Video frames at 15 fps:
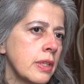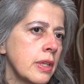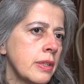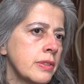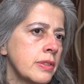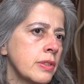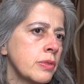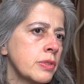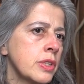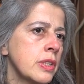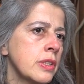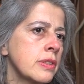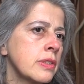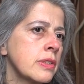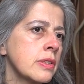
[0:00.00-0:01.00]
and so
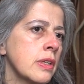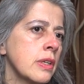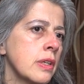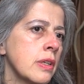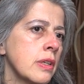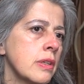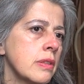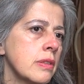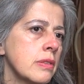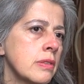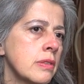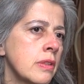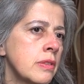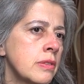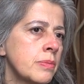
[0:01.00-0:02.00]
she's
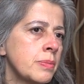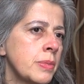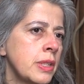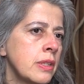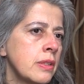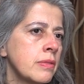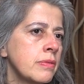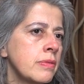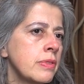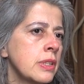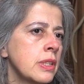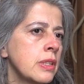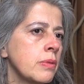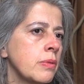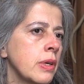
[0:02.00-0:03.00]
not been
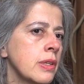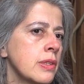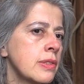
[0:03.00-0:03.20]
really well